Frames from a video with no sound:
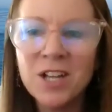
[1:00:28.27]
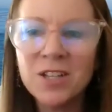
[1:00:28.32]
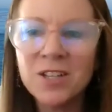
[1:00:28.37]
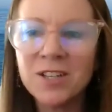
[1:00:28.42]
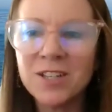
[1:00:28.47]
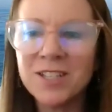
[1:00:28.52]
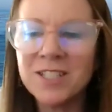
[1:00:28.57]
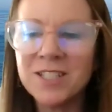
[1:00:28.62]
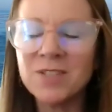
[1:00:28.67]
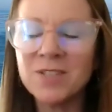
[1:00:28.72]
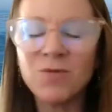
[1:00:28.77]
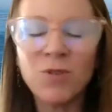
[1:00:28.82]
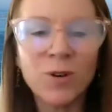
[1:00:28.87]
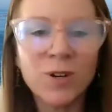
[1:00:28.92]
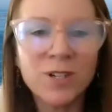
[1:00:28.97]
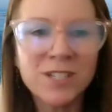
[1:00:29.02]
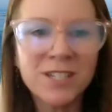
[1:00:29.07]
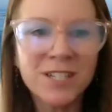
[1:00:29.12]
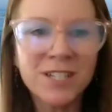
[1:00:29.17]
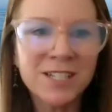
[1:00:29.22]
looking
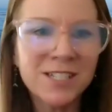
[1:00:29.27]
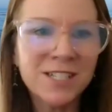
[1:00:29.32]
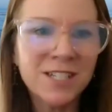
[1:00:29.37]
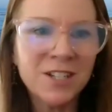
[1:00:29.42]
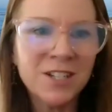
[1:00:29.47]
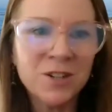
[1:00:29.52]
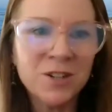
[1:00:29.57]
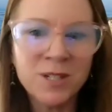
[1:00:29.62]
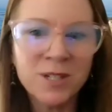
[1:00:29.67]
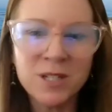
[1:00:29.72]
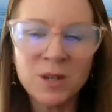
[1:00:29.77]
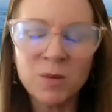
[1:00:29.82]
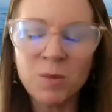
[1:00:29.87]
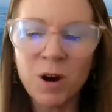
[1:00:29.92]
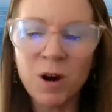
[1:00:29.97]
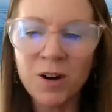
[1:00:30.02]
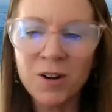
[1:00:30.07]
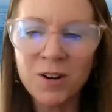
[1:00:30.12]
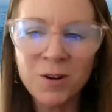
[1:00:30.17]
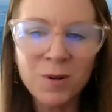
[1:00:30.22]
forward to continuing to
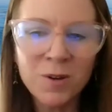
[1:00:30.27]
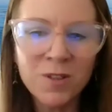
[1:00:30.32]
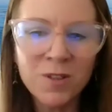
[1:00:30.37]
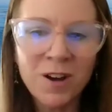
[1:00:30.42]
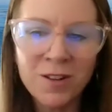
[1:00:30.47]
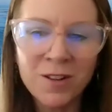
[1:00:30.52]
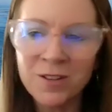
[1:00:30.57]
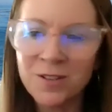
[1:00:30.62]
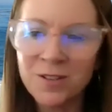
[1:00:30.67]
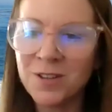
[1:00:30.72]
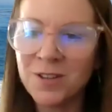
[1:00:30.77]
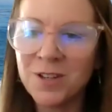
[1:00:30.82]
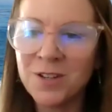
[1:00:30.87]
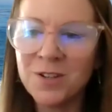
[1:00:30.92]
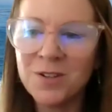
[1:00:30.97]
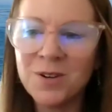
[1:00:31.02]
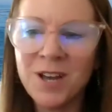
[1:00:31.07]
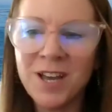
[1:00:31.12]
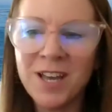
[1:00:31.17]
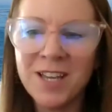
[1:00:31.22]
partner with all of you